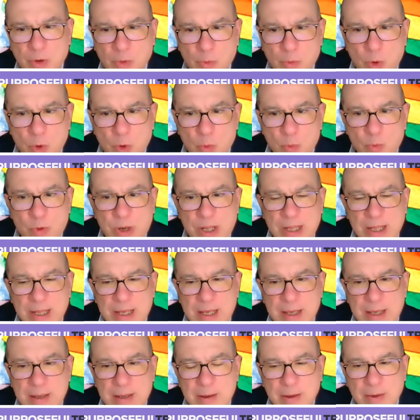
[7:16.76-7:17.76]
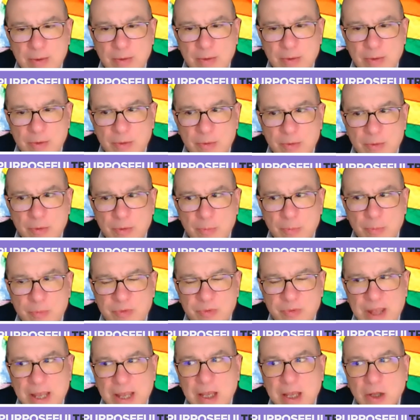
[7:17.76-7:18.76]
really
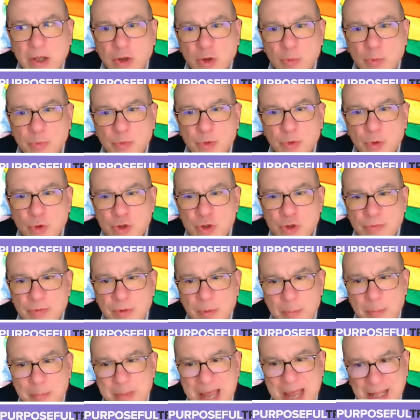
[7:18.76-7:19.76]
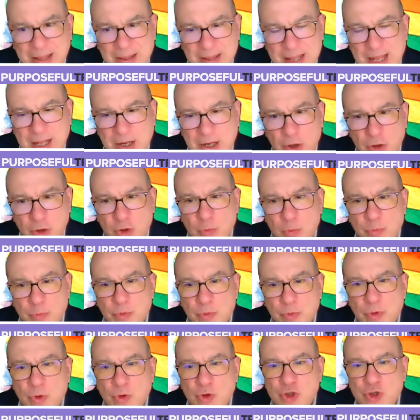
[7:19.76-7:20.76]
taking an approach of a mandated
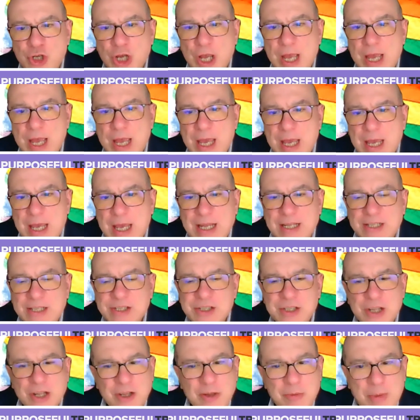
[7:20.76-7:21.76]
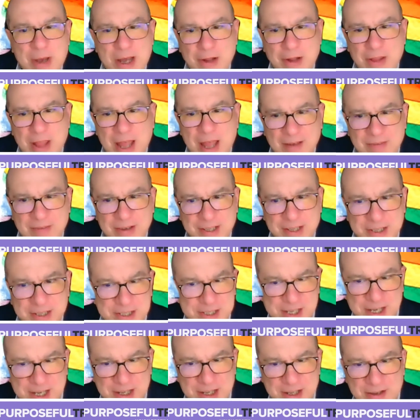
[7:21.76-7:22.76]
approach, it's not about having the
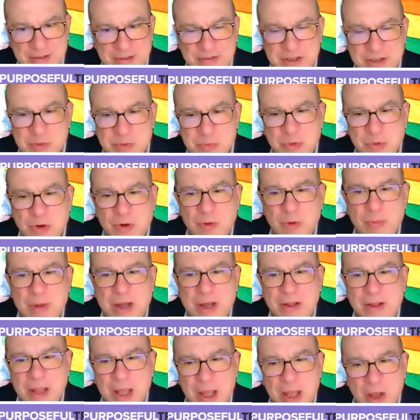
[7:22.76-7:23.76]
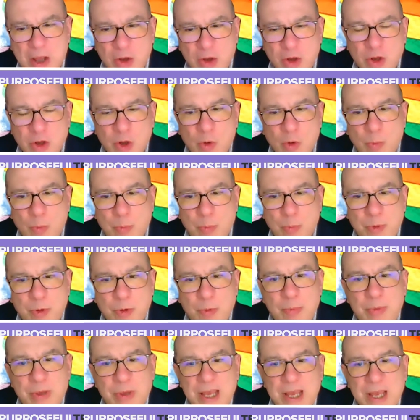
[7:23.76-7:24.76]
sign off. It's more about,
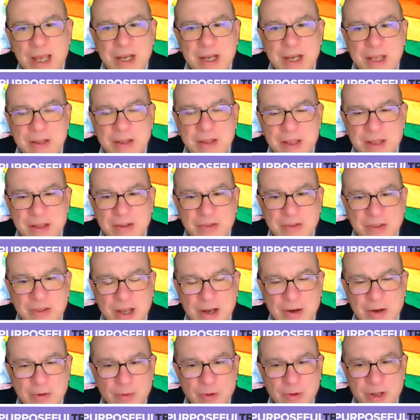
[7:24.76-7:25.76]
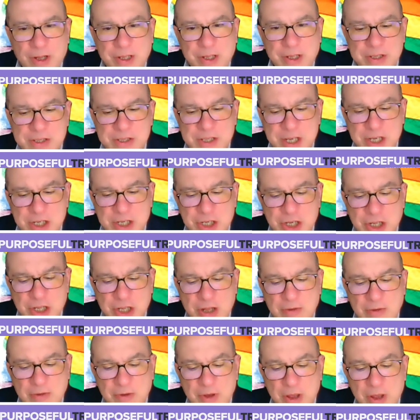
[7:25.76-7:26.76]
permeating the entire organization of